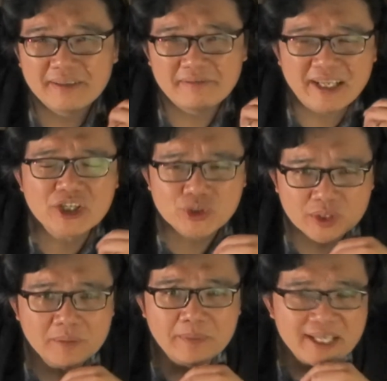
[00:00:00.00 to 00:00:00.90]
there
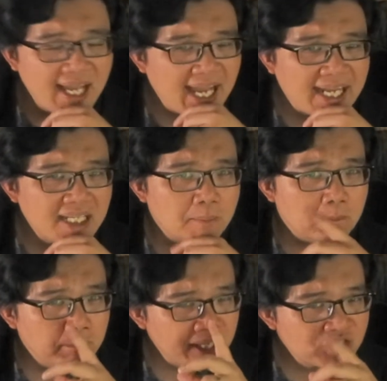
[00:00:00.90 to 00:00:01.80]
shouldn't be any
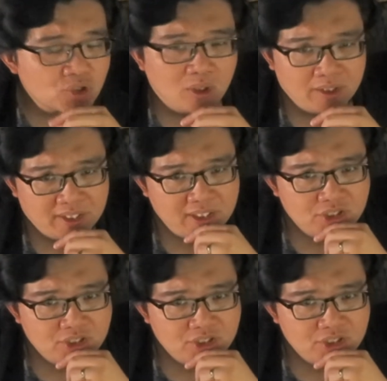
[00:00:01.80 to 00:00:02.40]
major quality